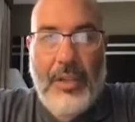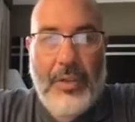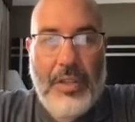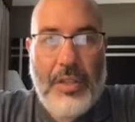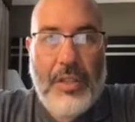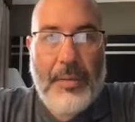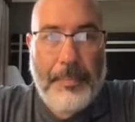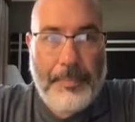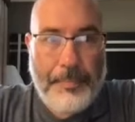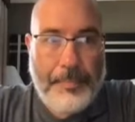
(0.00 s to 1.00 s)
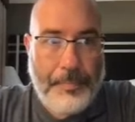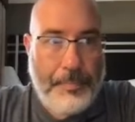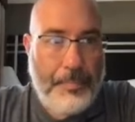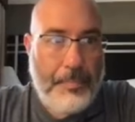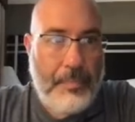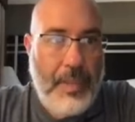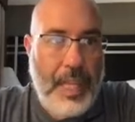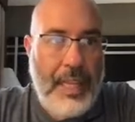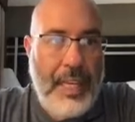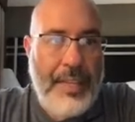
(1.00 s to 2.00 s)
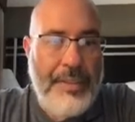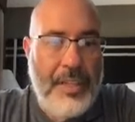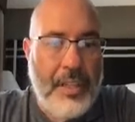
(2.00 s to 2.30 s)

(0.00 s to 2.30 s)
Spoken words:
uses that gives us